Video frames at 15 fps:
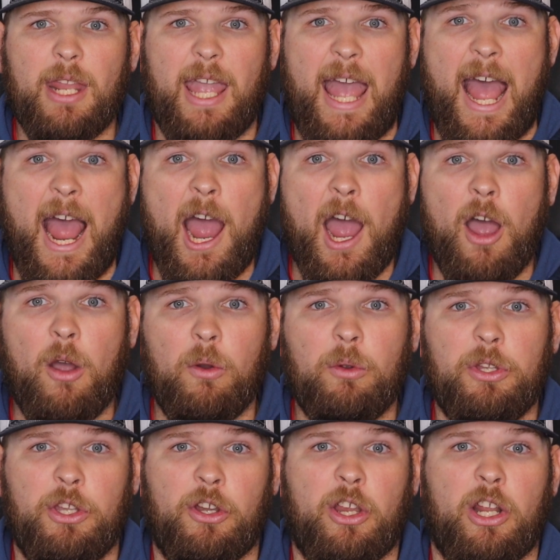
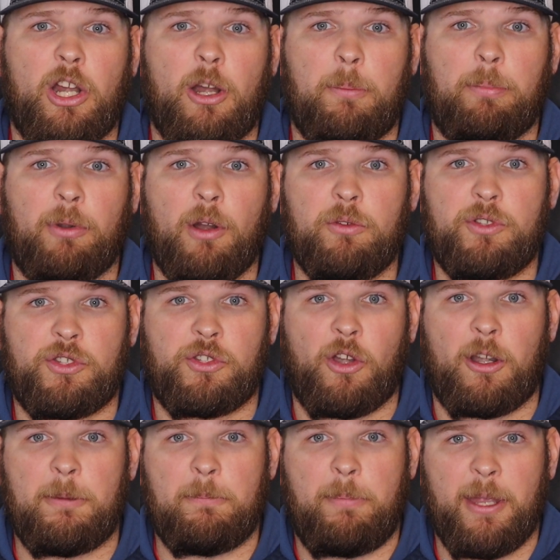how you're going to approach
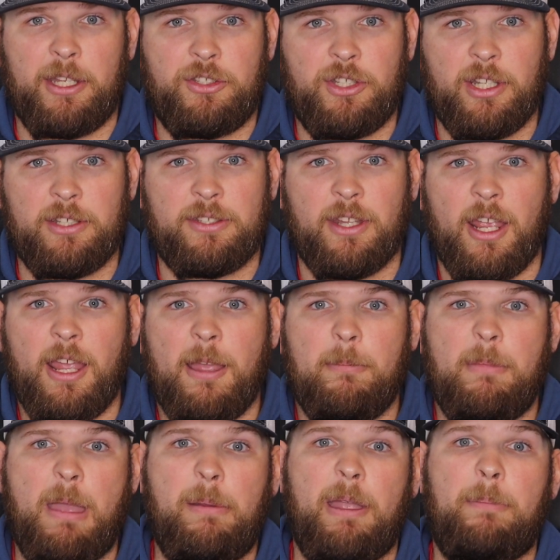certain pitches.
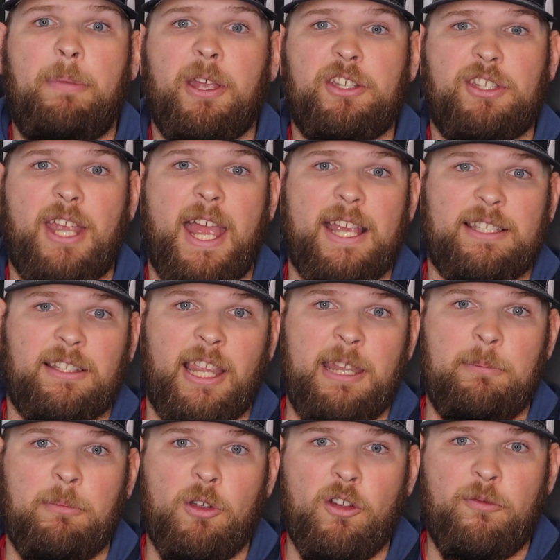Maybe a pitch that has
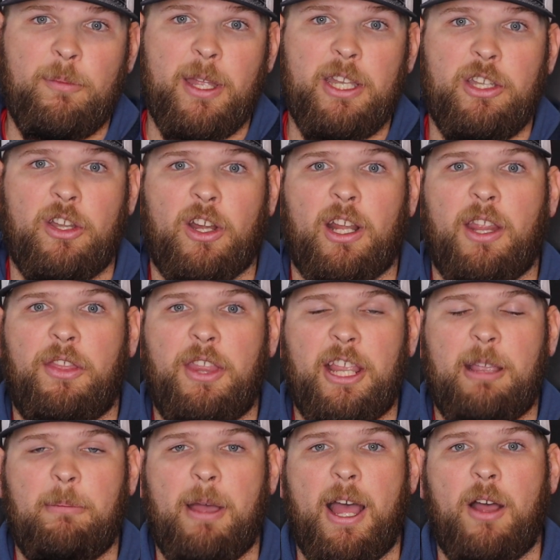late movement, you're going to think
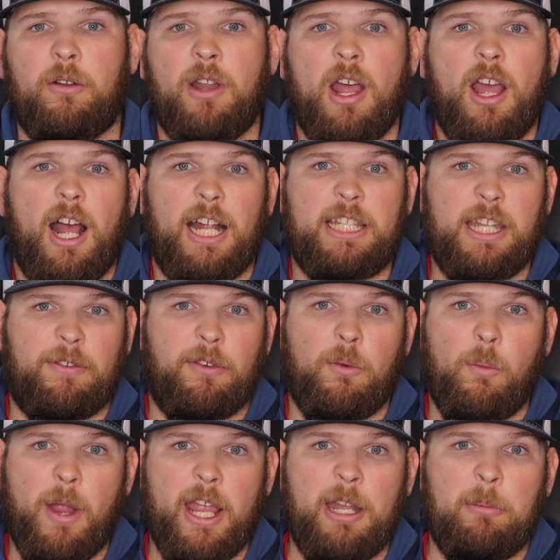about a different
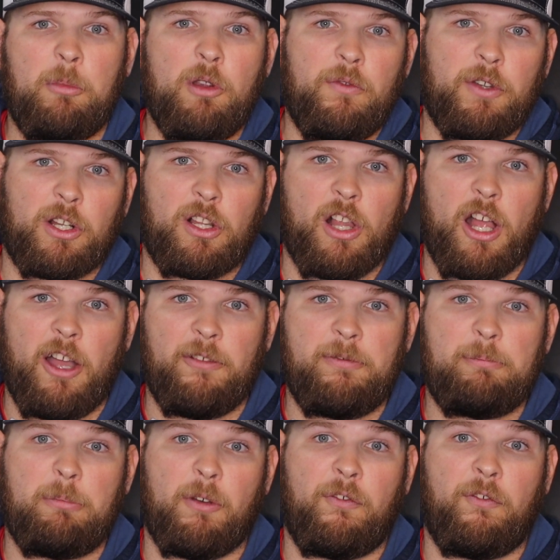way to move your
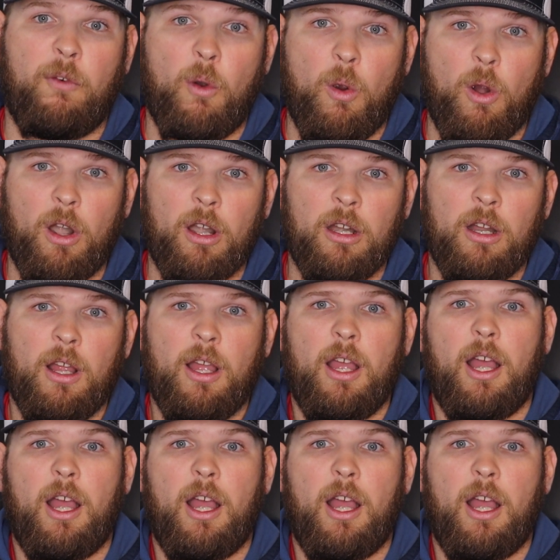glove before